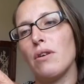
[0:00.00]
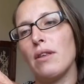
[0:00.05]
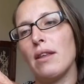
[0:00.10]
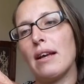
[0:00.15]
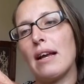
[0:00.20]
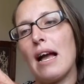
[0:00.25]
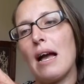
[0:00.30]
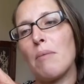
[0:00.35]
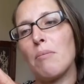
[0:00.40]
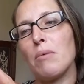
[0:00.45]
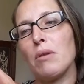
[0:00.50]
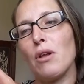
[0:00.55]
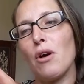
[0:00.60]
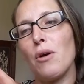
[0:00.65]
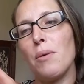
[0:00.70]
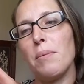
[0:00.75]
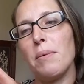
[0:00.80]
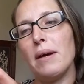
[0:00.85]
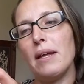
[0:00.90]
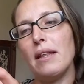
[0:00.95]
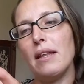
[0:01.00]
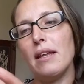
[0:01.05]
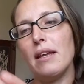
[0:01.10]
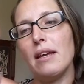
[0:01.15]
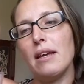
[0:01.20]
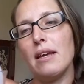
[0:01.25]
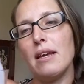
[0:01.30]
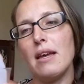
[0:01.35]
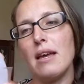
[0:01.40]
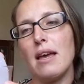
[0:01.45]
the cup will open
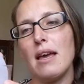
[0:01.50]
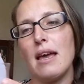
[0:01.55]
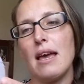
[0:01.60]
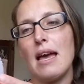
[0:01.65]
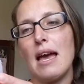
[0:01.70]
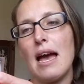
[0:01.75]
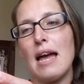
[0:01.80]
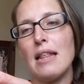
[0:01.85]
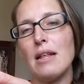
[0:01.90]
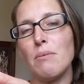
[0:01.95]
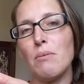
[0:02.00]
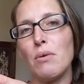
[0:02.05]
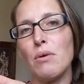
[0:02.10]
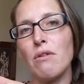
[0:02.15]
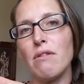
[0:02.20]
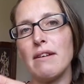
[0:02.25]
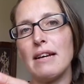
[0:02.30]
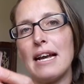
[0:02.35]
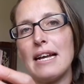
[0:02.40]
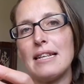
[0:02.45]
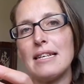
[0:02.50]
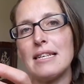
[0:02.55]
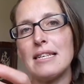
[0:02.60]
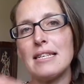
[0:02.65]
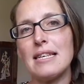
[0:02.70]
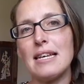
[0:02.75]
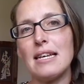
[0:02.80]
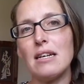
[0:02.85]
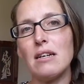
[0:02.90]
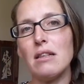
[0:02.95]
and it will create a
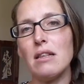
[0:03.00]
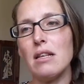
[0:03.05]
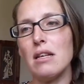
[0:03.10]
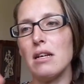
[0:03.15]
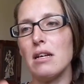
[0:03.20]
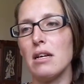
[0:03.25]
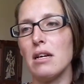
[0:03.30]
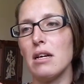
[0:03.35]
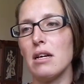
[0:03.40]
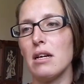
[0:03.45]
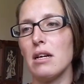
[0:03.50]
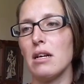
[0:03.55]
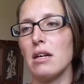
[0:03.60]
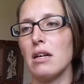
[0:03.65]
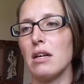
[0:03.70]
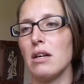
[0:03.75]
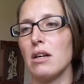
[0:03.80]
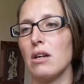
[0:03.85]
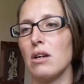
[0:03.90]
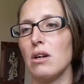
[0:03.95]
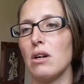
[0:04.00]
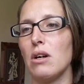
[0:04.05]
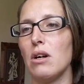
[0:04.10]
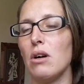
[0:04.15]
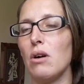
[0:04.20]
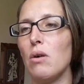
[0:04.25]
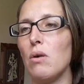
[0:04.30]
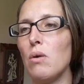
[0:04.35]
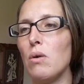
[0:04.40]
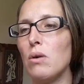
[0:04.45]
seal
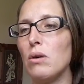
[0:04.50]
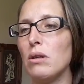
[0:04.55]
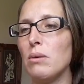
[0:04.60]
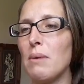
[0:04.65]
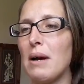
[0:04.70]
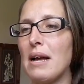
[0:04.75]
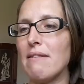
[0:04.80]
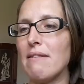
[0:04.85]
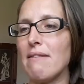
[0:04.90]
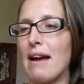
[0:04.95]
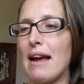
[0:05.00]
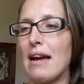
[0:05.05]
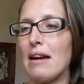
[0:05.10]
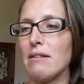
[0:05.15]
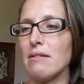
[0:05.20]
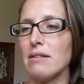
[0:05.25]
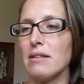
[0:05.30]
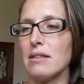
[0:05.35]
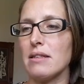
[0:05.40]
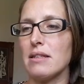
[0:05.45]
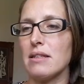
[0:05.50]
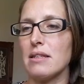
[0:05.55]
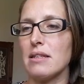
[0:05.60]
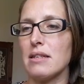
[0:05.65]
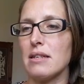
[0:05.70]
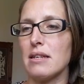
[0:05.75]
all the around.